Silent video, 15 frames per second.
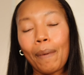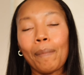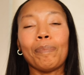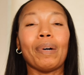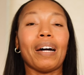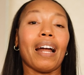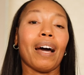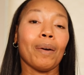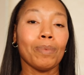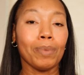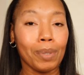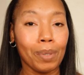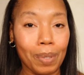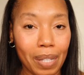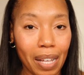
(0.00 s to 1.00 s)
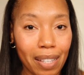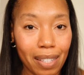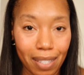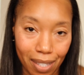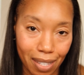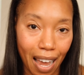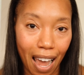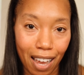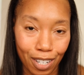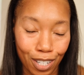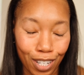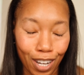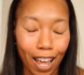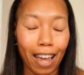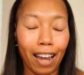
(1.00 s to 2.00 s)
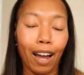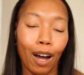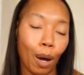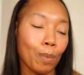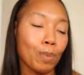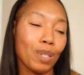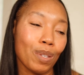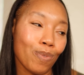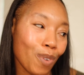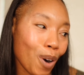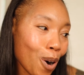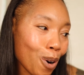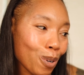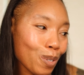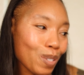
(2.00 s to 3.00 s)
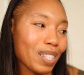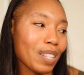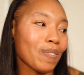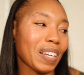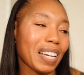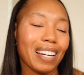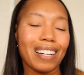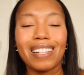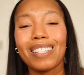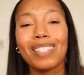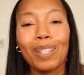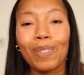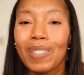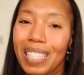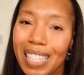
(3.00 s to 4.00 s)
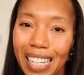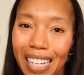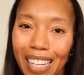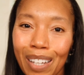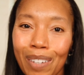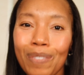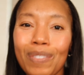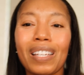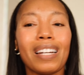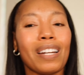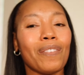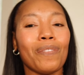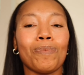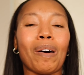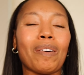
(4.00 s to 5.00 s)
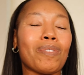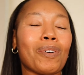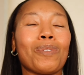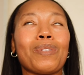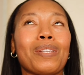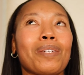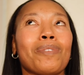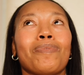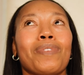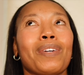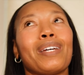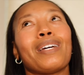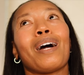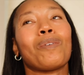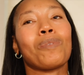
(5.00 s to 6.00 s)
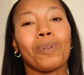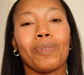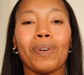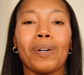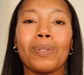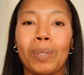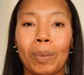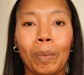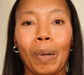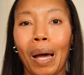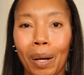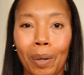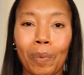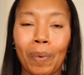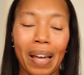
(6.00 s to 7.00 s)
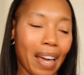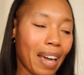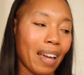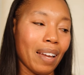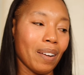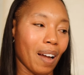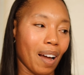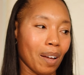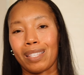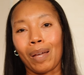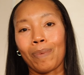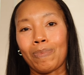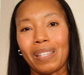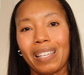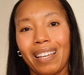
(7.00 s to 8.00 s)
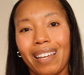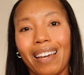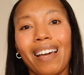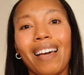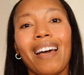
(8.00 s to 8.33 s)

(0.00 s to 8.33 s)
but I will say this is hashtag Hubs fault because it was a gift. And if my phone didn't fit, I would have felt some kind of way accepting